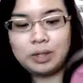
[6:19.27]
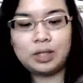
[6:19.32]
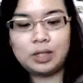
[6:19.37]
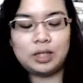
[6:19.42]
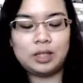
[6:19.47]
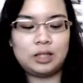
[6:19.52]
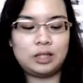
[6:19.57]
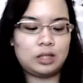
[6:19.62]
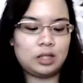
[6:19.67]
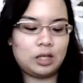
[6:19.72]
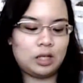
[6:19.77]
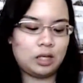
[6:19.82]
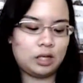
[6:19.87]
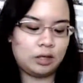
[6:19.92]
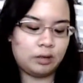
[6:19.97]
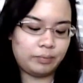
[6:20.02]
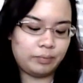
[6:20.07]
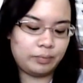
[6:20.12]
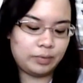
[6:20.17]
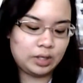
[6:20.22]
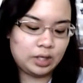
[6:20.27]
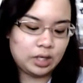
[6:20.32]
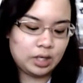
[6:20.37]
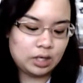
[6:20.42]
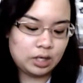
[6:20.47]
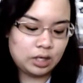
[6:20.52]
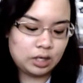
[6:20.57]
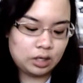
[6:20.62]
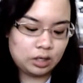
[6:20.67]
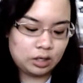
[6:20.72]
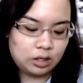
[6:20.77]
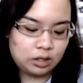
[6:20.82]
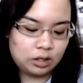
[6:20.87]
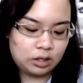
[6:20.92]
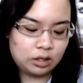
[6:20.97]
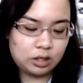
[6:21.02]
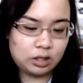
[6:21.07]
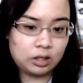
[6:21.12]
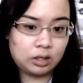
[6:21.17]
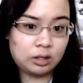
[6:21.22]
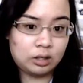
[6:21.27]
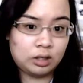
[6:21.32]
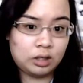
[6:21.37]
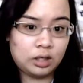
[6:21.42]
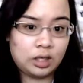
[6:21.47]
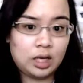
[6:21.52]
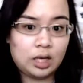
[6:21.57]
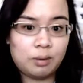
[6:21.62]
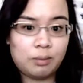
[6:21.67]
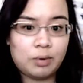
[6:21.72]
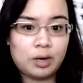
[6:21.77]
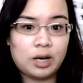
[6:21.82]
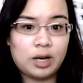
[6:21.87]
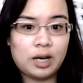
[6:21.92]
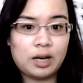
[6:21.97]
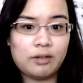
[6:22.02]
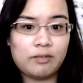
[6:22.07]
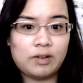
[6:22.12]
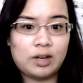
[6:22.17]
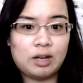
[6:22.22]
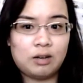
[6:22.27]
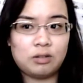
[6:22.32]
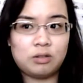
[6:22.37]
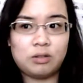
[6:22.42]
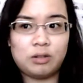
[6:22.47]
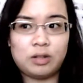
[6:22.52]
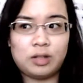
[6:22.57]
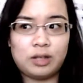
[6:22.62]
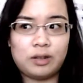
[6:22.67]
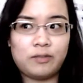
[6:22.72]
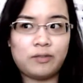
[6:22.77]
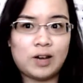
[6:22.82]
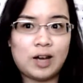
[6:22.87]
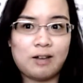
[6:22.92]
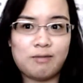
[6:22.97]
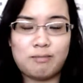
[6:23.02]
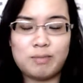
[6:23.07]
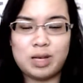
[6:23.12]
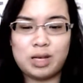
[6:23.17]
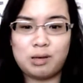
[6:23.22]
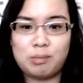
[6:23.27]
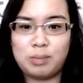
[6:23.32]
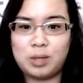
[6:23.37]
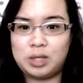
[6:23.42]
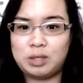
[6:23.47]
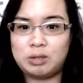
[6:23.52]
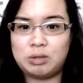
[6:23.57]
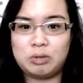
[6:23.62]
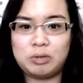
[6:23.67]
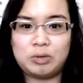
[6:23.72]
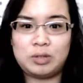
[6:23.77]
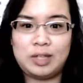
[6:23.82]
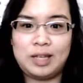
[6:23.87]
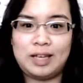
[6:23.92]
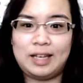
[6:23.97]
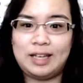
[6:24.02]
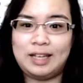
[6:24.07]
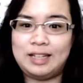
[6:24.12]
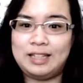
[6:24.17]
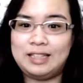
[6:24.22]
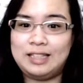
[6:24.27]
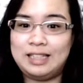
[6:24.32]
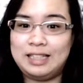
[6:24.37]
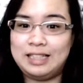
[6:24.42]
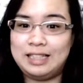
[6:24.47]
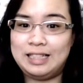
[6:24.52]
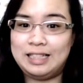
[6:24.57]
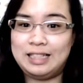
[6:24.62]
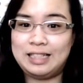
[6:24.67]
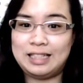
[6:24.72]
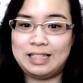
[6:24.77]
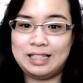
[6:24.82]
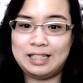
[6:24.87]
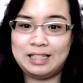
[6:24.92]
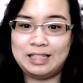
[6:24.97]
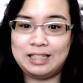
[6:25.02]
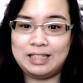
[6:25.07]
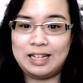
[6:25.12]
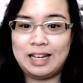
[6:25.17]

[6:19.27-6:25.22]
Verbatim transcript: because um, the camera I have now is only like 5 megapixels and it doesn't,